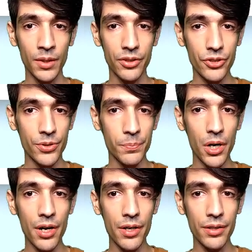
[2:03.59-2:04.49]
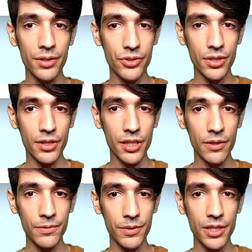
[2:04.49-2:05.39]
There's a button, there's a
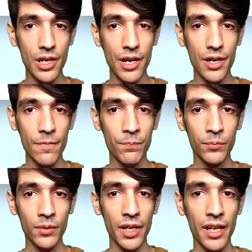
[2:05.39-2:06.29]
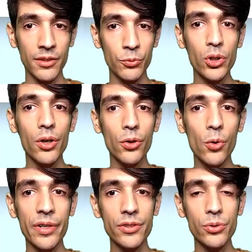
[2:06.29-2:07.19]
div here, and we are
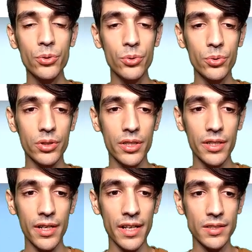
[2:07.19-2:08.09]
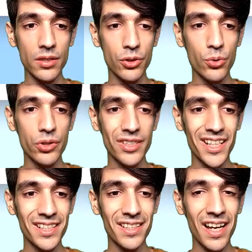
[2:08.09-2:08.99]
going to use
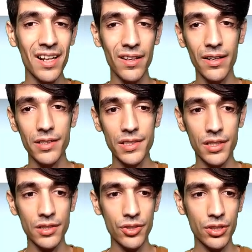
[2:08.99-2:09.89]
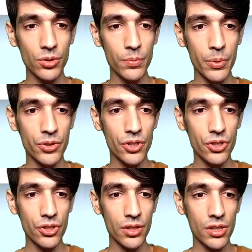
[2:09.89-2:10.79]
text align center to
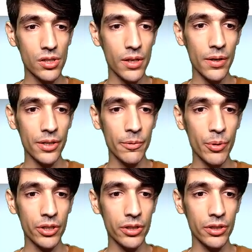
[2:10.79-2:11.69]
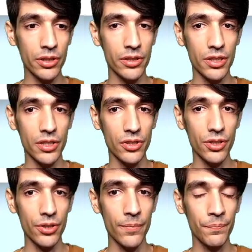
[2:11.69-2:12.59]
position this login button in center.